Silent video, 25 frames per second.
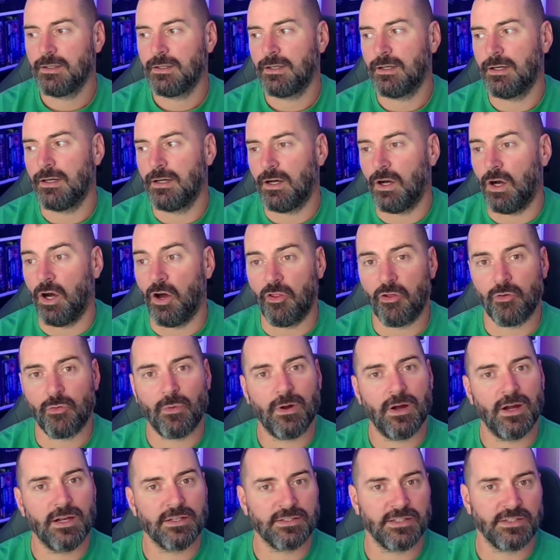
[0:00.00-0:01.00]

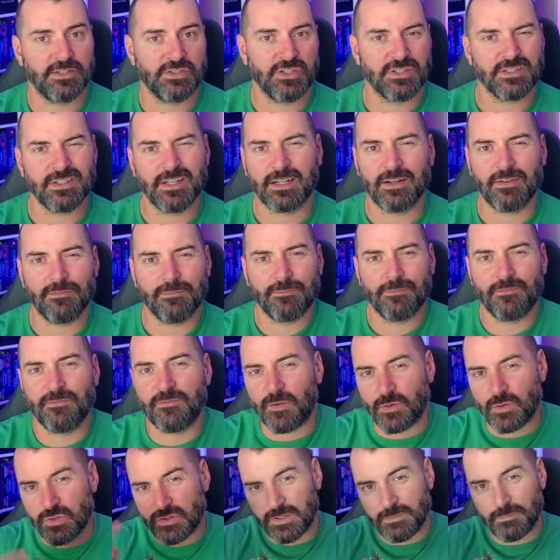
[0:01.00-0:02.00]
Otherwise, it's just like a
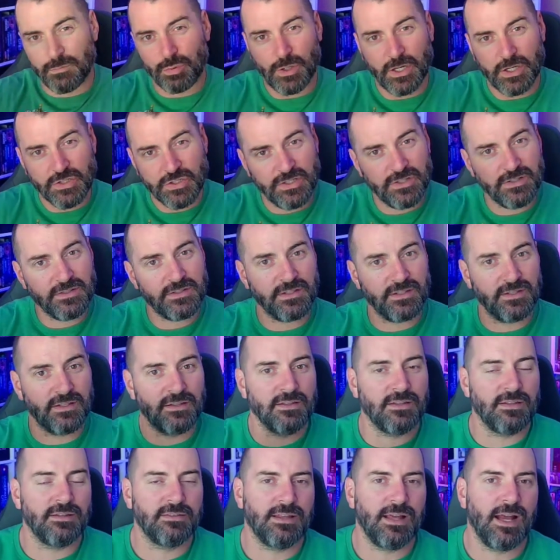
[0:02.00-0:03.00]
first impressions, and
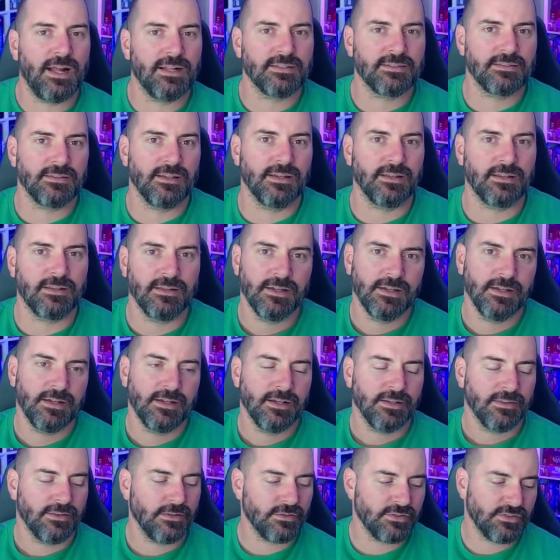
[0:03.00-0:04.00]
then that's like,
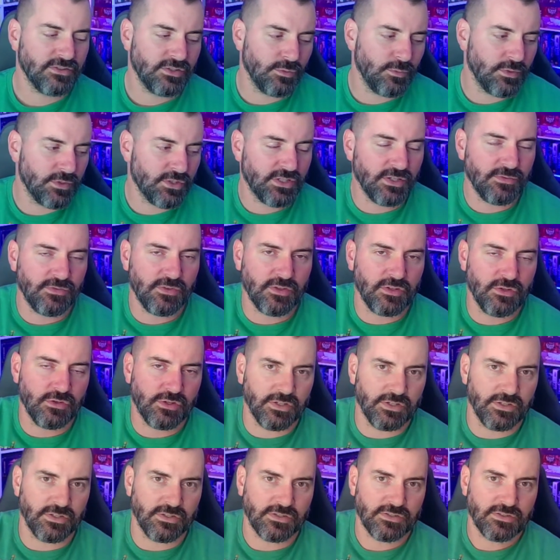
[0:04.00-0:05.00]
there's so much stuff that you
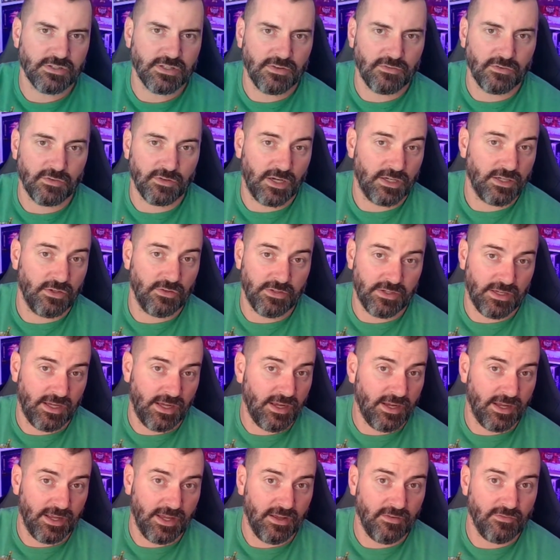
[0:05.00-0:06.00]
can discover. I know that I
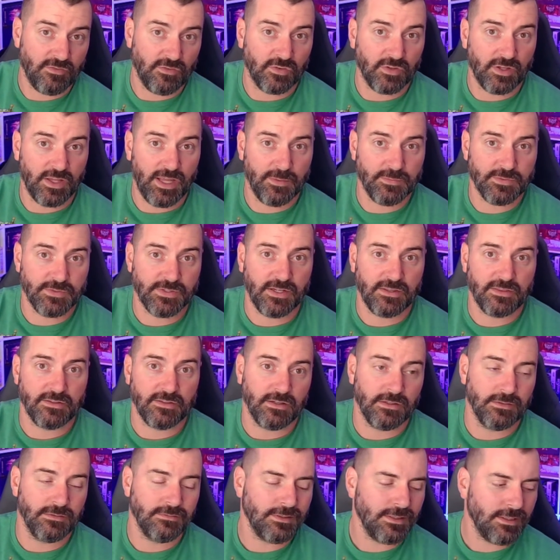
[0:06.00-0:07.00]
have on games that I
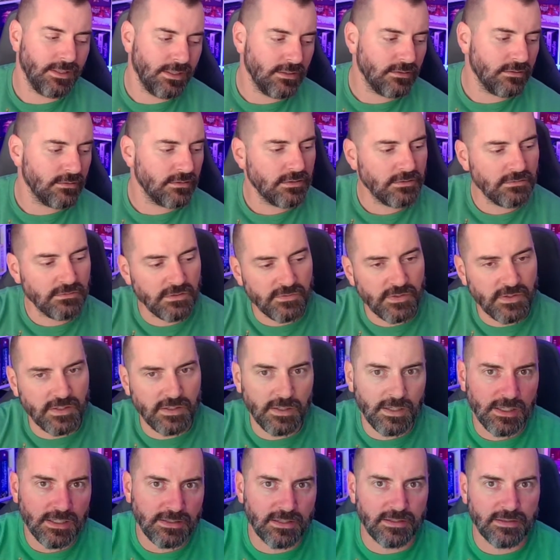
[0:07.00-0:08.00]
thought, I don't know if I
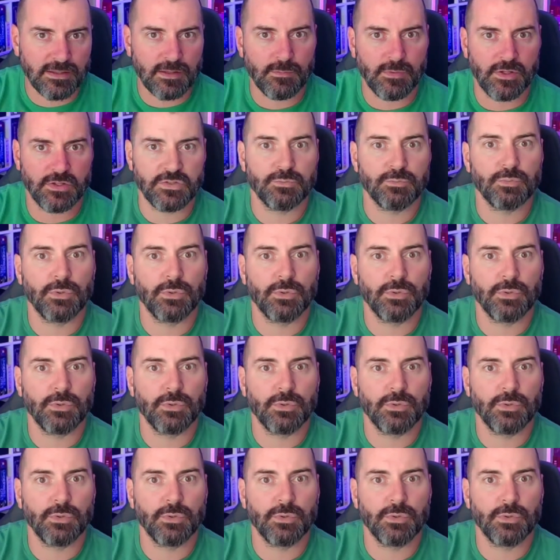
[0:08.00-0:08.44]
like that much.